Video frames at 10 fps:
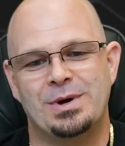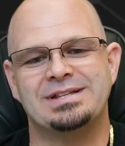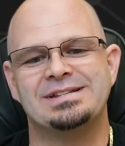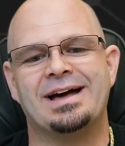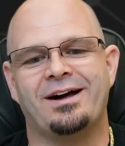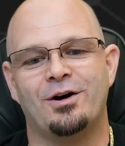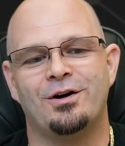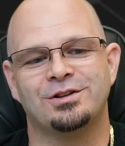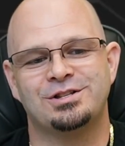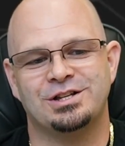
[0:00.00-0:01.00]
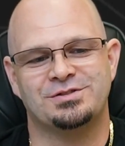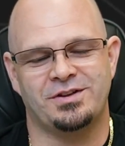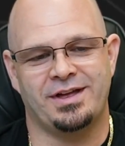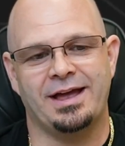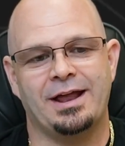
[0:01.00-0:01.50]
it's not all just
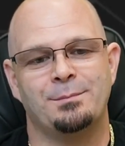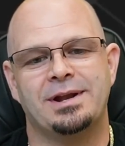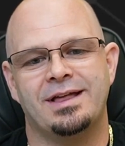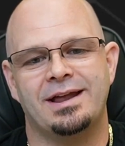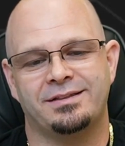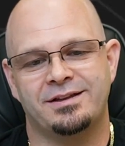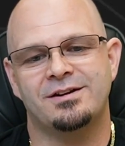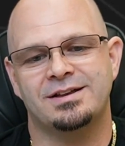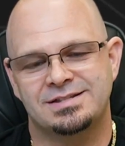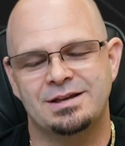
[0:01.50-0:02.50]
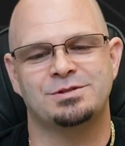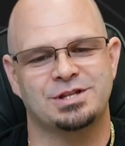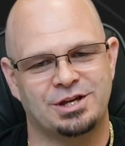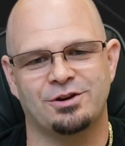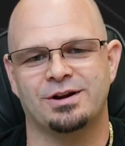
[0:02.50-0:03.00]
for that. I mean, there is some
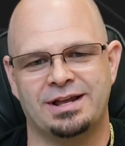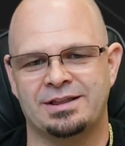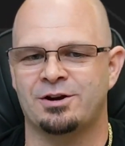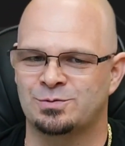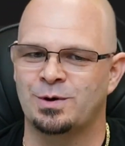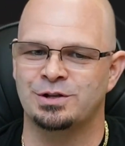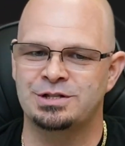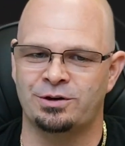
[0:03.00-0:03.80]
security in there as well too.